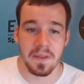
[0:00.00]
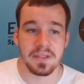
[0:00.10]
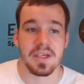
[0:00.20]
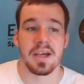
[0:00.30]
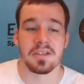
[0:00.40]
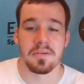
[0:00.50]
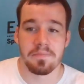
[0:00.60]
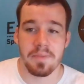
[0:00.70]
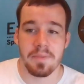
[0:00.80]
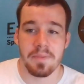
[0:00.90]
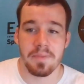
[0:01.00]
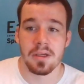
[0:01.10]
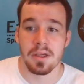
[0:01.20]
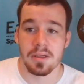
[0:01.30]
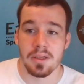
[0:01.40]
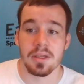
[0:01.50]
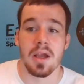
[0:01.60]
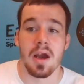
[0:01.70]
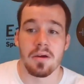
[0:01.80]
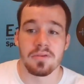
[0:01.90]
Let's cash some bets in
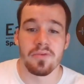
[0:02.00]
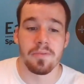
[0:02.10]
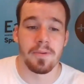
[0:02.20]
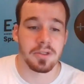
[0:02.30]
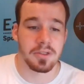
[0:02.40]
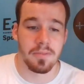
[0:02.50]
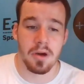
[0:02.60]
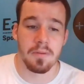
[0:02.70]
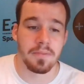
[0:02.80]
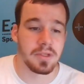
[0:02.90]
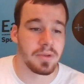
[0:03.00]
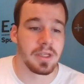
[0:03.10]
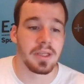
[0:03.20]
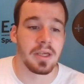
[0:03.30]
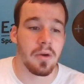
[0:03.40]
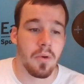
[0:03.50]
college football tomorrow between the